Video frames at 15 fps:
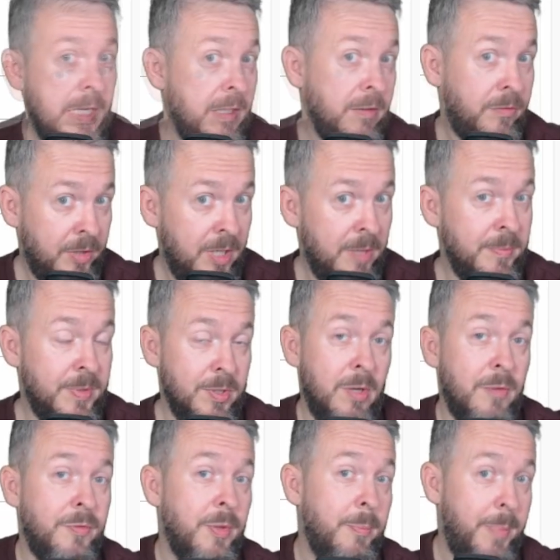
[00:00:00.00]
In terms
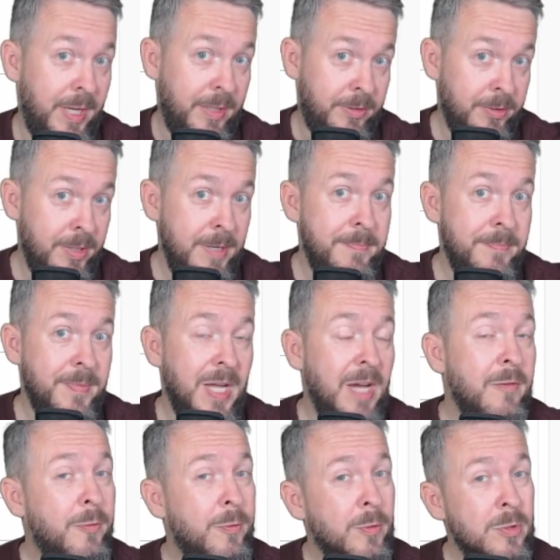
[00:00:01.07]
of the battery,
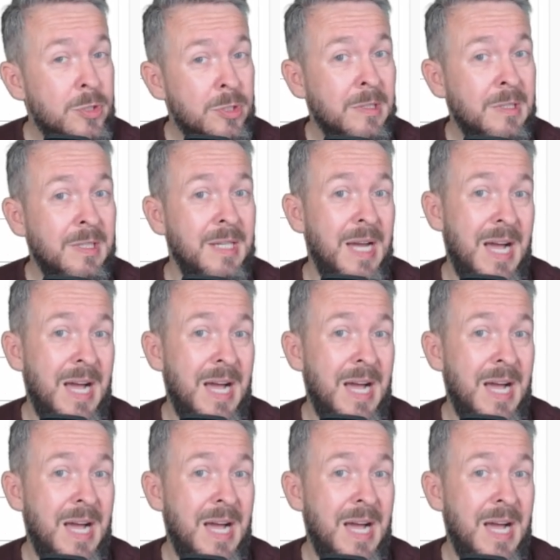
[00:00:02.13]
unfortunately